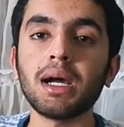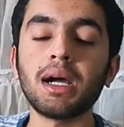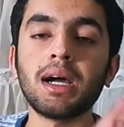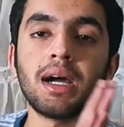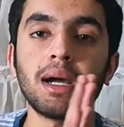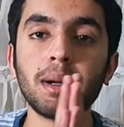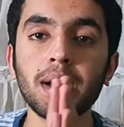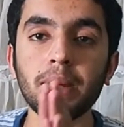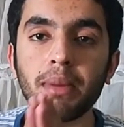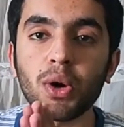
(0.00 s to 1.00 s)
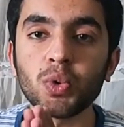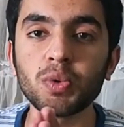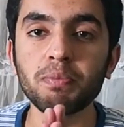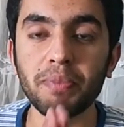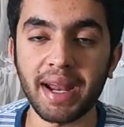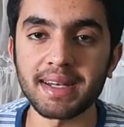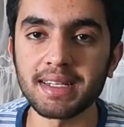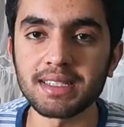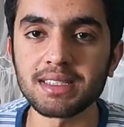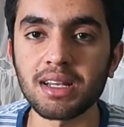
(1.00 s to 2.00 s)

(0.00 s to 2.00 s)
about practice.